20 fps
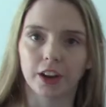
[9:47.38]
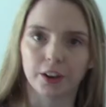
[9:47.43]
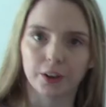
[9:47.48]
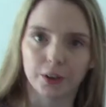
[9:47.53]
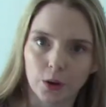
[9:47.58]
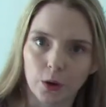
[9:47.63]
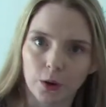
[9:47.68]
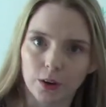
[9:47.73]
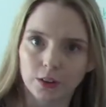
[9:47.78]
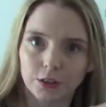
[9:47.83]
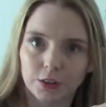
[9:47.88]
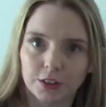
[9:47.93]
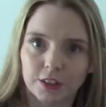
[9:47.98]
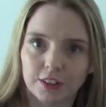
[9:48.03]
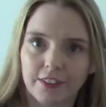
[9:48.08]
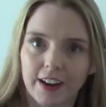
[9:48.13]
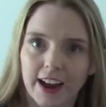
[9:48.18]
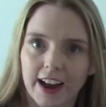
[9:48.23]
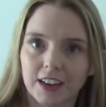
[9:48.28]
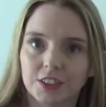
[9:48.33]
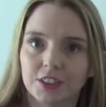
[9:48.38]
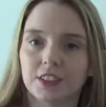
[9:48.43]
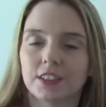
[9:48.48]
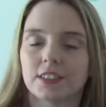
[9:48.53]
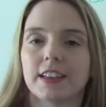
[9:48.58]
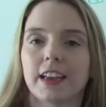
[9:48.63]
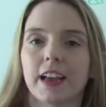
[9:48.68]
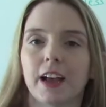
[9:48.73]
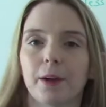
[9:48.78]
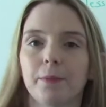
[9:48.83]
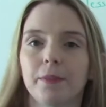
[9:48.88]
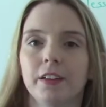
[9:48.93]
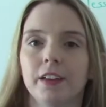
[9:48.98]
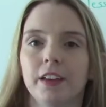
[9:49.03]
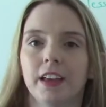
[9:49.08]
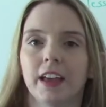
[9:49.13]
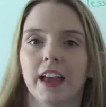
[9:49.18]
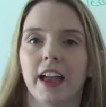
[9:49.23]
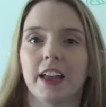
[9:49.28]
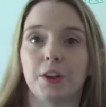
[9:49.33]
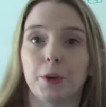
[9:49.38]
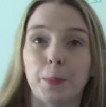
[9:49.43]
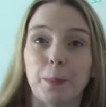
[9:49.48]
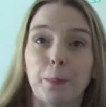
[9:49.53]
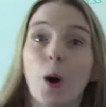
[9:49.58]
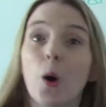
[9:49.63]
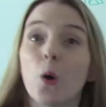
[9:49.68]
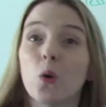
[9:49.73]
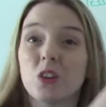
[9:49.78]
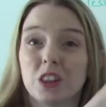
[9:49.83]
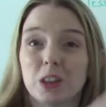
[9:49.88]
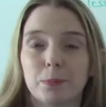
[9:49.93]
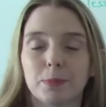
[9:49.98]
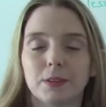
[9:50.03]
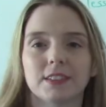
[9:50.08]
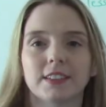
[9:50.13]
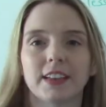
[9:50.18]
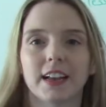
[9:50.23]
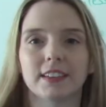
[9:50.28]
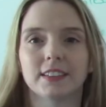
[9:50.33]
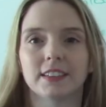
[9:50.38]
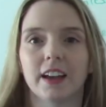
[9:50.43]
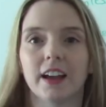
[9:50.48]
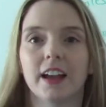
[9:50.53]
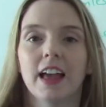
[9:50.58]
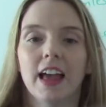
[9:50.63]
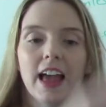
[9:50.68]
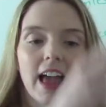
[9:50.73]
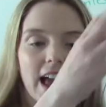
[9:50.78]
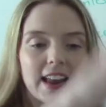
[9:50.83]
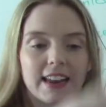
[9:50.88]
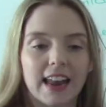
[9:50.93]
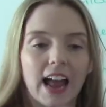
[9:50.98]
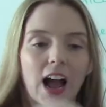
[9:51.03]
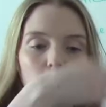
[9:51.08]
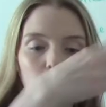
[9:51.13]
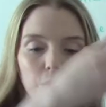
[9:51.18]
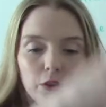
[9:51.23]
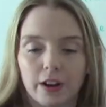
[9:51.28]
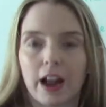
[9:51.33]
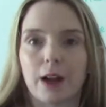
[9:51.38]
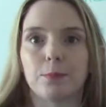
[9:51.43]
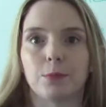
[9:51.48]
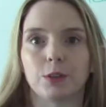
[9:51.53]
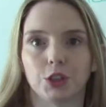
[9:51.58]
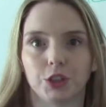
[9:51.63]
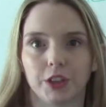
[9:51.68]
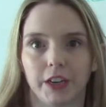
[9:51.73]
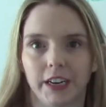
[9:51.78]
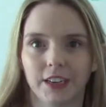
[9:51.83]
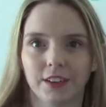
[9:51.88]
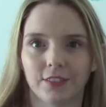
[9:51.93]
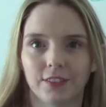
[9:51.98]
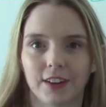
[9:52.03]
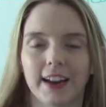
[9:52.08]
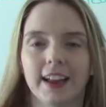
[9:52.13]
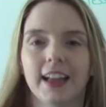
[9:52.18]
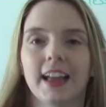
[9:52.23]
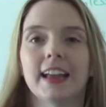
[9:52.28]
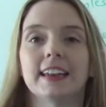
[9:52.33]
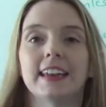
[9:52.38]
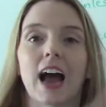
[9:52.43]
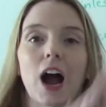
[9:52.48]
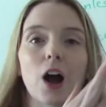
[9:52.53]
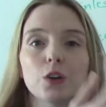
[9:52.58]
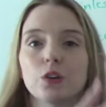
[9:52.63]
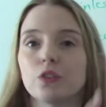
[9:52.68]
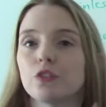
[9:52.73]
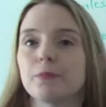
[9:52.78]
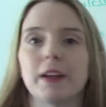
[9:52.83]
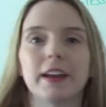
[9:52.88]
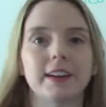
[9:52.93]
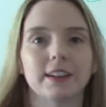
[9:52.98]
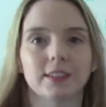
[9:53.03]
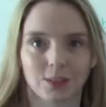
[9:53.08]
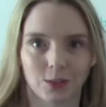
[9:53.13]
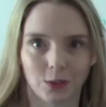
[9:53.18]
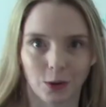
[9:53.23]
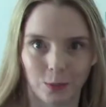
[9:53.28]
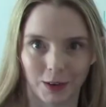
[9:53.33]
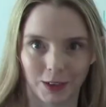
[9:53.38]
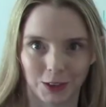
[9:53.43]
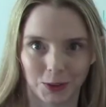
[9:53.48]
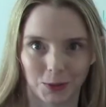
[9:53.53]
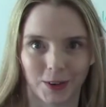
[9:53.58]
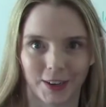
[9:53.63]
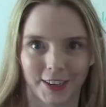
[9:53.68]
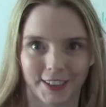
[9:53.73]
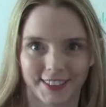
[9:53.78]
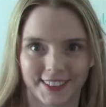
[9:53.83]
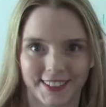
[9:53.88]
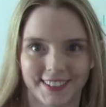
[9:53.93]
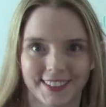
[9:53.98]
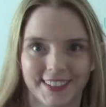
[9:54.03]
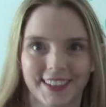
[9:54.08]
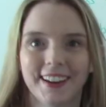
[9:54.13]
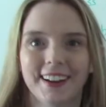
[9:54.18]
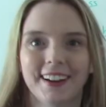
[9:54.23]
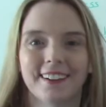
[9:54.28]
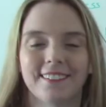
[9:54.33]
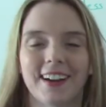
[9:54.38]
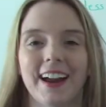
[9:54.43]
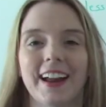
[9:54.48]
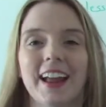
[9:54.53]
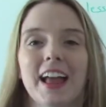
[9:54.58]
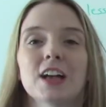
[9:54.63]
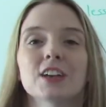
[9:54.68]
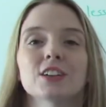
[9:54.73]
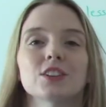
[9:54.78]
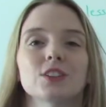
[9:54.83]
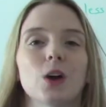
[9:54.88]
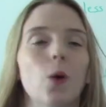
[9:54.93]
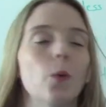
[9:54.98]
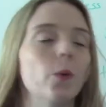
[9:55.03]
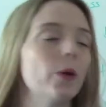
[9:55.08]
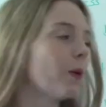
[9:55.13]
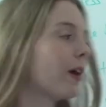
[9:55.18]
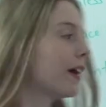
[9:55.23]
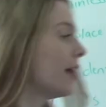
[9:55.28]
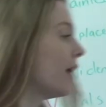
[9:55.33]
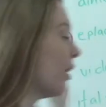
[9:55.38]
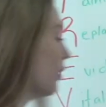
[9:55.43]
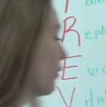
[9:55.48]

and you go to do your vag exam and you poke the placenta and now they're hemorrhaging, right? Now you've made it so much worse right? So we want to